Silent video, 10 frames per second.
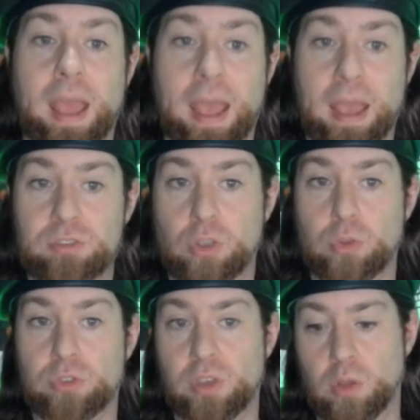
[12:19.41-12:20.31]
ask
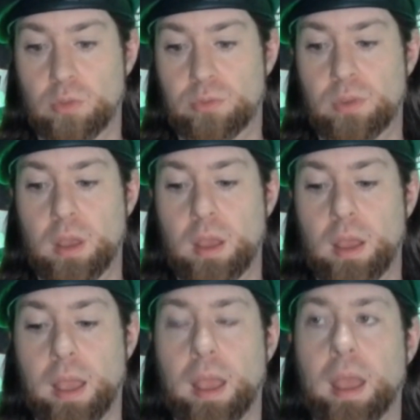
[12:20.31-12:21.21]
yourself
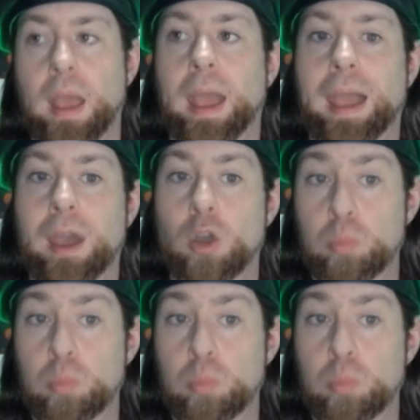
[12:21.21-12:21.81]
how